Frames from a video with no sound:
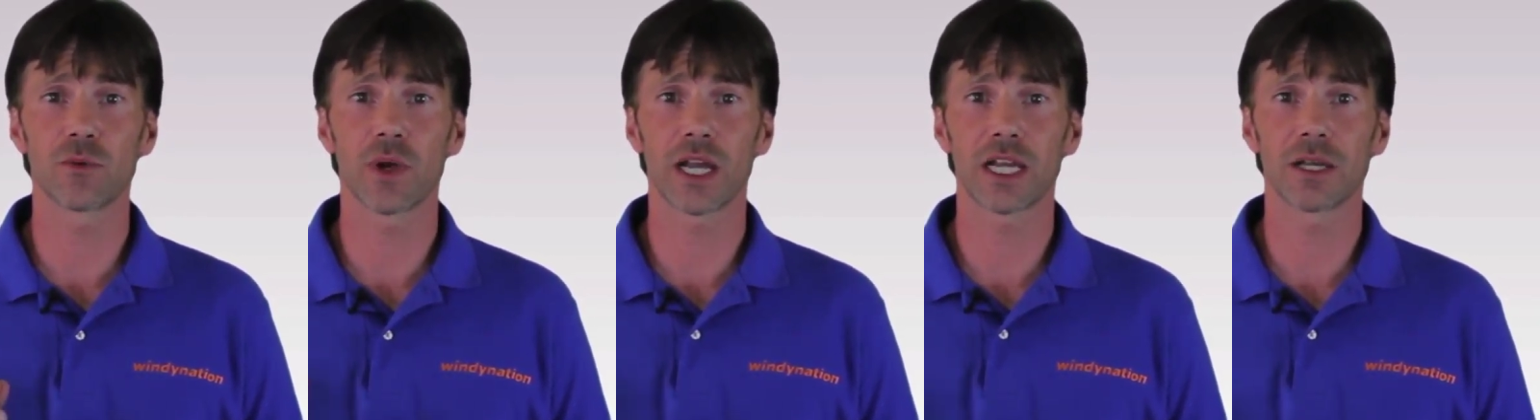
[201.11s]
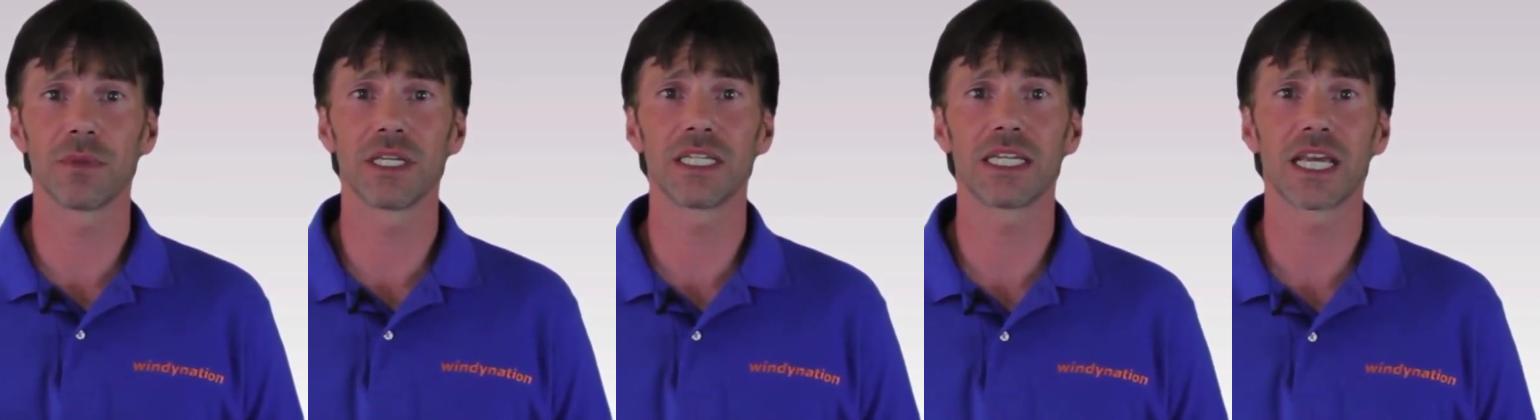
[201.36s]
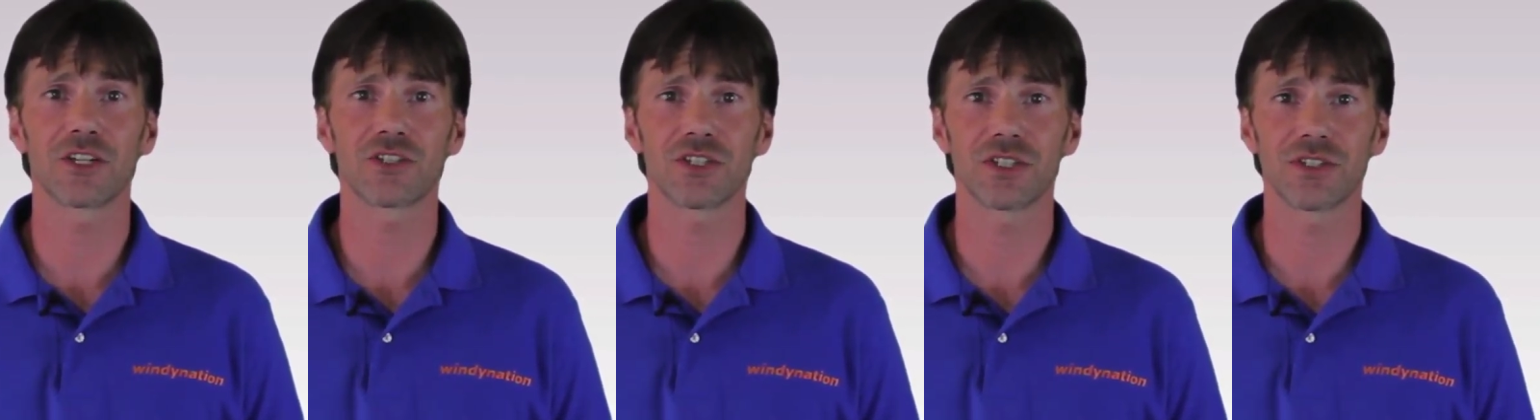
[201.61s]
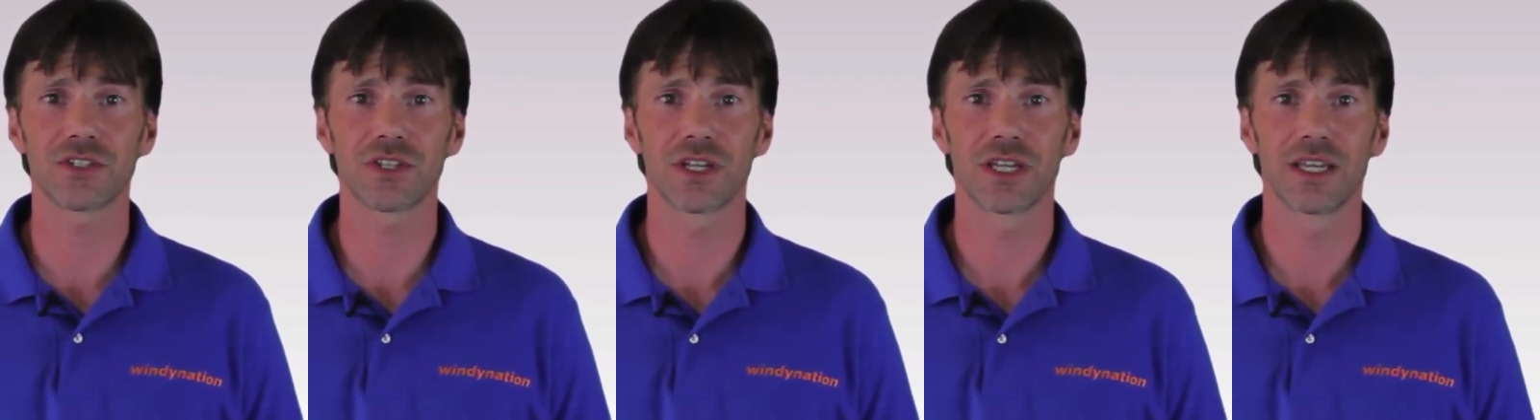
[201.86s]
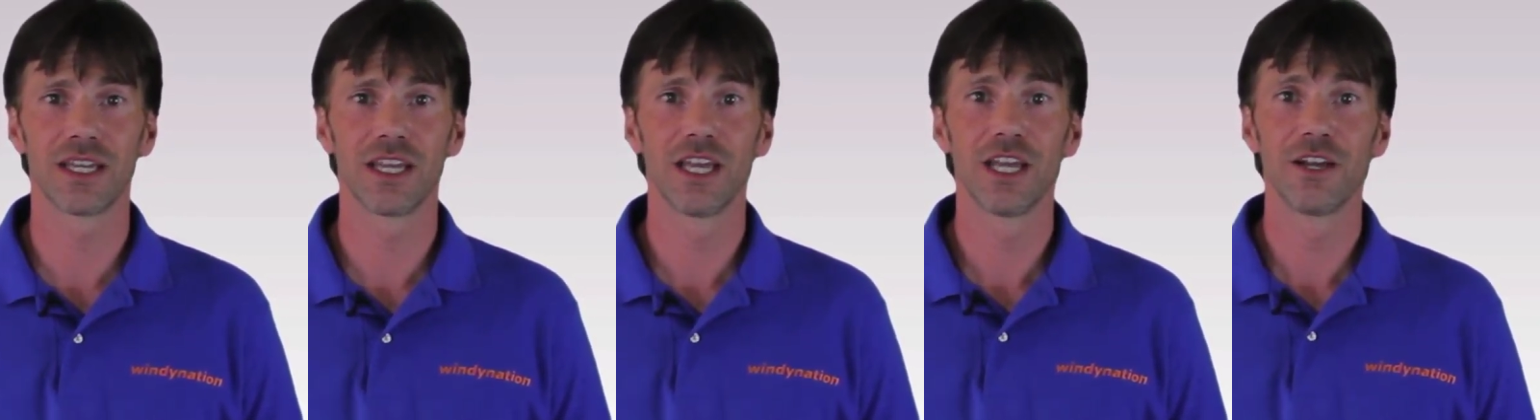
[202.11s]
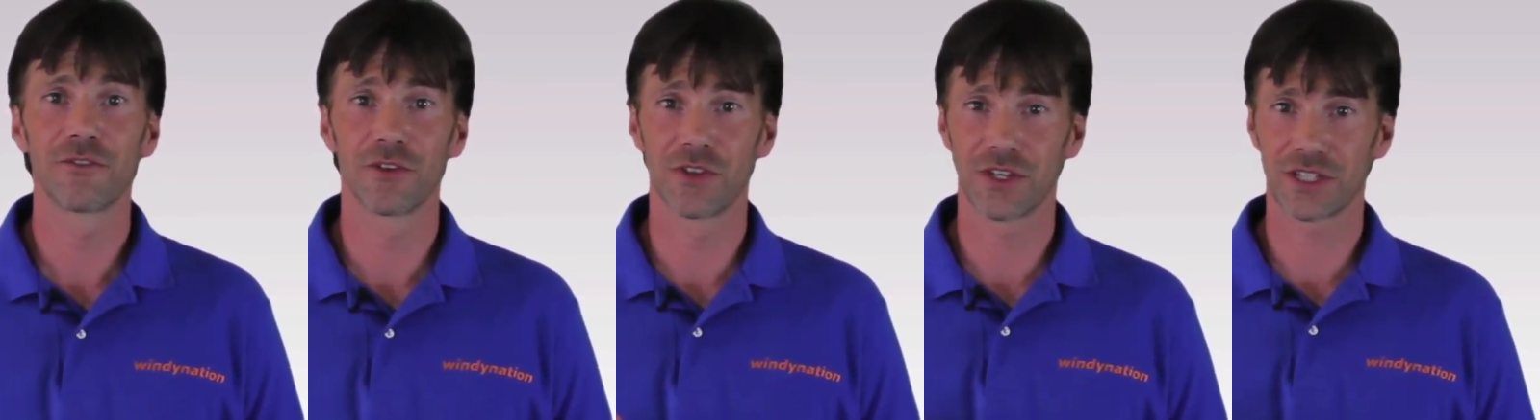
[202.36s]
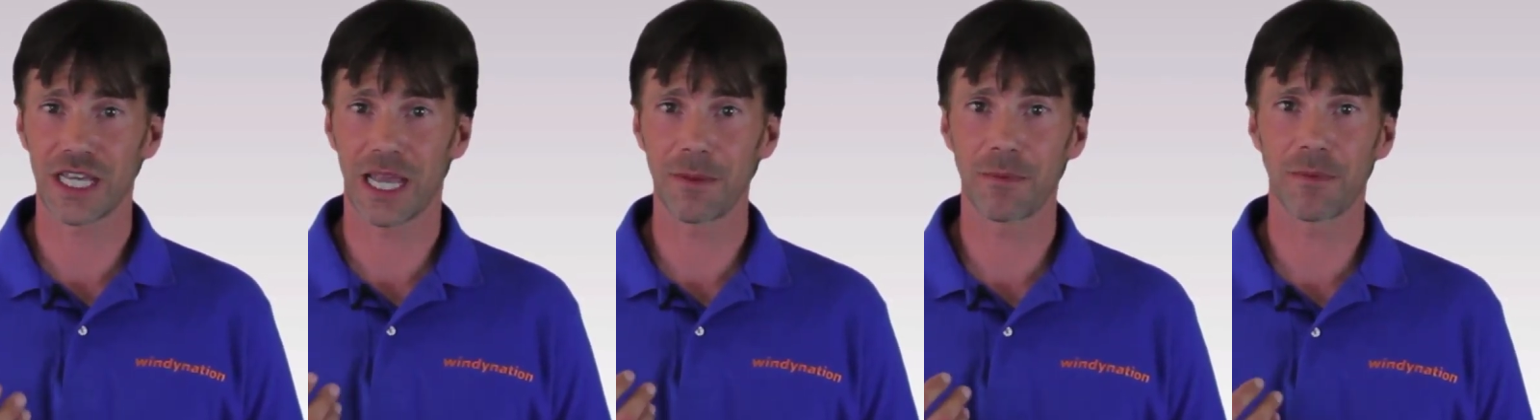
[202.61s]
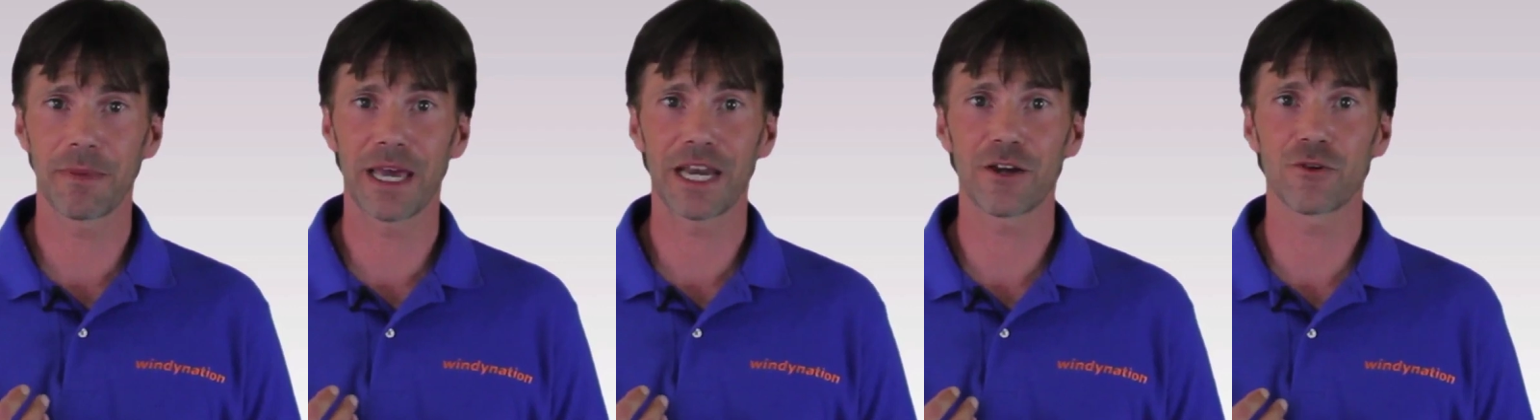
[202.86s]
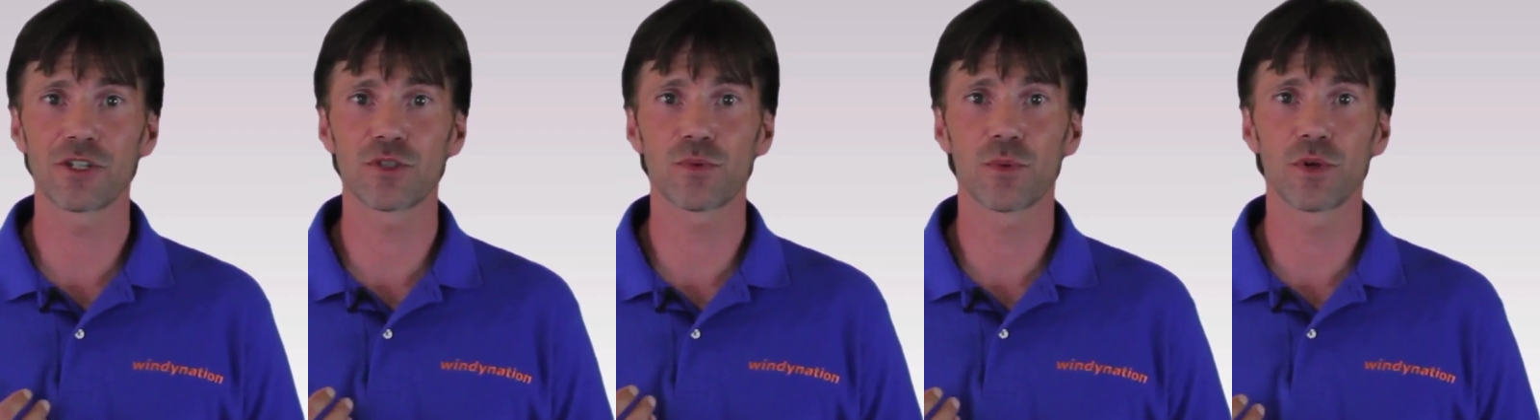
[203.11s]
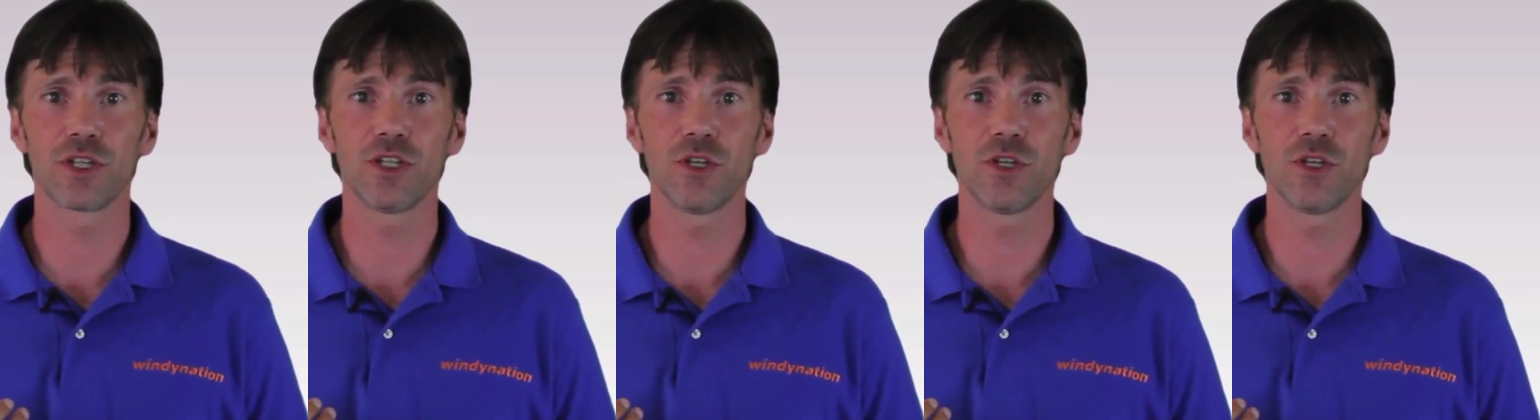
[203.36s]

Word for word: recommendations. For the type of batteries we're